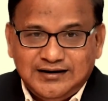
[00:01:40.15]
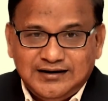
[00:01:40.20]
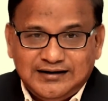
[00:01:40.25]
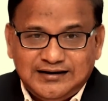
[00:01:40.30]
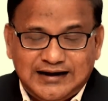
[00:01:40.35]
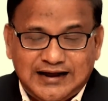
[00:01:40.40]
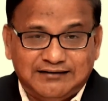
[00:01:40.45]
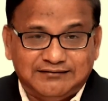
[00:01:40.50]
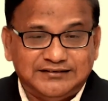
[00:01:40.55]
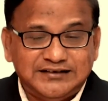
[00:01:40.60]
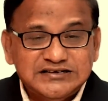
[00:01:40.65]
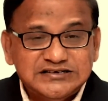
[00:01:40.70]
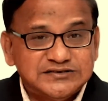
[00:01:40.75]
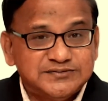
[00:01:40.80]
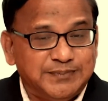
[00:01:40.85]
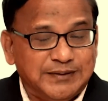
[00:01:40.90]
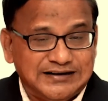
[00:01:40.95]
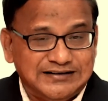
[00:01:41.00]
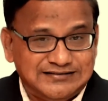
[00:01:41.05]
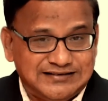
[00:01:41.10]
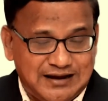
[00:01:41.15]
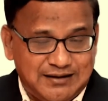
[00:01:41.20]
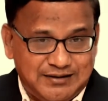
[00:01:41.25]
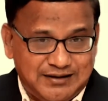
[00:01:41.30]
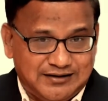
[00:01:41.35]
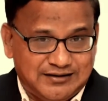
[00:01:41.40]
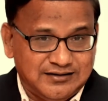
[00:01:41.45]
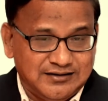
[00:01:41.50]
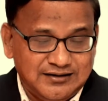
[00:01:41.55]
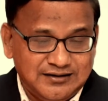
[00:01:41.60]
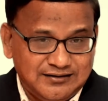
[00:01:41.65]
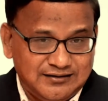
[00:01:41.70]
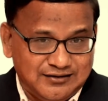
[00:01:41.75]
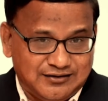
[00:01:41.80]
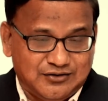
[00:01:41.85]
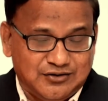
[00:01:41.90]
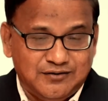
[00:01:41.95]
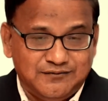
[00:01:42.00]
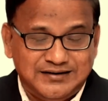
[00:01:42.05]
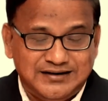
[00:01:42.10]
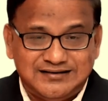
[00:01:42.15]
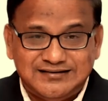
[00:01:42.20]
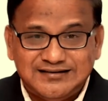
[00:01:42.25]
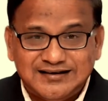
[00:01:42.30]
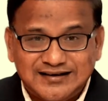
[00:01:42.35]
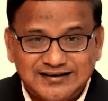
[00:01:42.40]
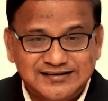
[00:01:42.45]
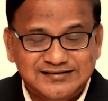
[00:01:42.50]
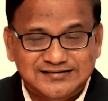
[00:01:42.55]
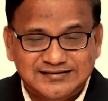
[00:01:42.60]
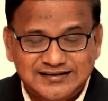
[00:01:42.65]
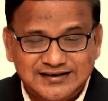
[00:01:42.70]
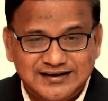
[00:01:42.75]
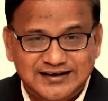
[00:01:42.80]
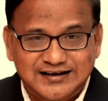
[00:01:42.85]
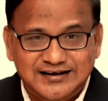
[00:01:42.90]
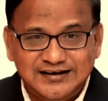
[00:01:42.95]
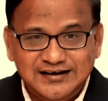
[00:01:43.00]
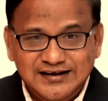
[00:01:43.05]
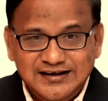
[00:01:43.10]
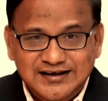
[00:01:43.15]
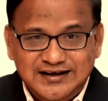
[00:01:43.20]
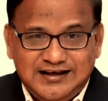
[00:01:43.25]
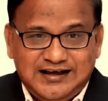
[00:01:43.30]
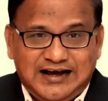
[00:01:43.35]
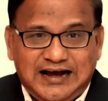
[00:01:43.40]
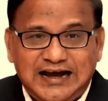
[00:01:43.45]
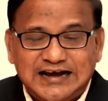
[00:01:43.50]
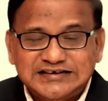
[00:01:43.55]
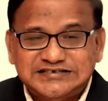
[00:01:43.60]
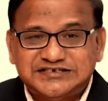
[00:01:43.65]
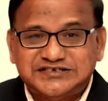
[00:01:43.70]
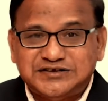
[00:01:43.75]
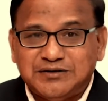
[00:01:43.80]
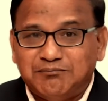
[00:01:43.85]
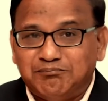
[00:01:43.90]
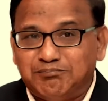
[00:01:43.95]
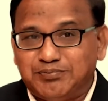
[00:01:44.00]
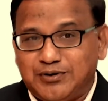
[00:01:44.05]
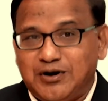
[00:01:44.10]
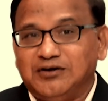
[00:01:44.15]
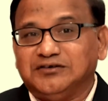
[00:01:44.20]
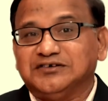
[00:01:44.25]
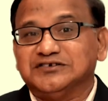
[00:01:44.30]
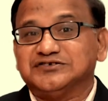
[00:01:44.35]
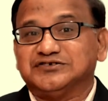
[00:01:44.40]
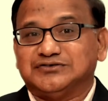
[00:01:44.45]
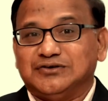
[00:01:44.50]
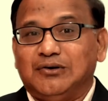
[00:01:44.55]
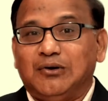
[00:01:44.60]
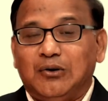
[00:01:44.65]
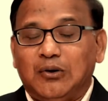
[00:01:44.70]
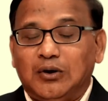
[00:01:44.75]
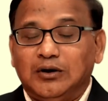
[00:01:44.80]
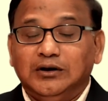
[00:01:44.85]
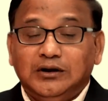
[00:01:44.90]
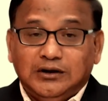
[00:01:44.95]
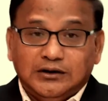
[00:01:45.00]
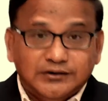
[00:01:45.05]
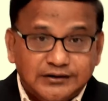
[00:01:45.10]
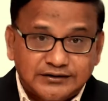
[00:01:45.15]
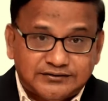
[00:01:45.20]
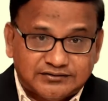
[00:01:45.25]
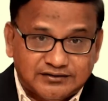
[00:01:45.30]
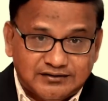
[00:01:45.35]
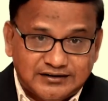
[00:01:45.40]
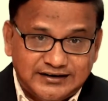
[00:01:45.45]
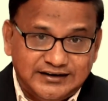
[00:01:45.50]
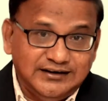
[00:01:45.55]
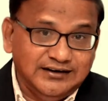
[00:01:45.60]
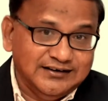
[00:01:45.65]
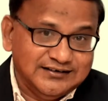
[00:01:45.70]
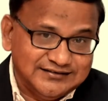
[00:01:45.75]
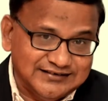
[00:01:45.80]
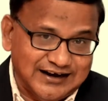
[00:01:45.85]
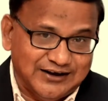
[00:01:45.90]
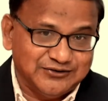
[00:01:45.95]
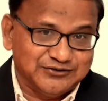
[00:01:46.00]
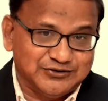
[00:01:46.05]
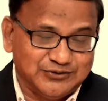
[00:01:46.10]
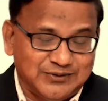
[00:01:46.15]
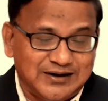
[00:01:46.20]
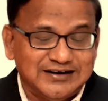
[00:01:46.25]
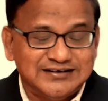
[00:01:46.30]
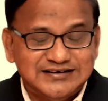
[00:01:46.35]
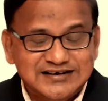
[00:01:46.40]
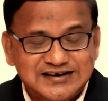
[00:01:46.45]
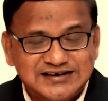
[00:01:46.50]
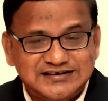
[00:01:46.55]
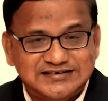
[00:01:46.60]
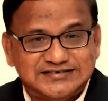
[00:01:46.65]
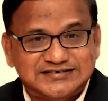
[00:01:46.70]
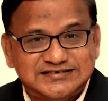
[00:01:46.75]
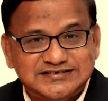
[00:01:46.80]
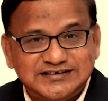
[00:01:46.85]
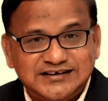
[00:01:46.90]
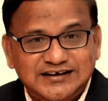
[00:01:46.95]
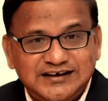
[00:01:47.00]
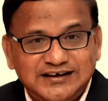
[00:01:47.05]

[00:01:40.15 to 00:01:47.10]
Now, this pandemic, the COVID-19, has brought us all literally down to our knees.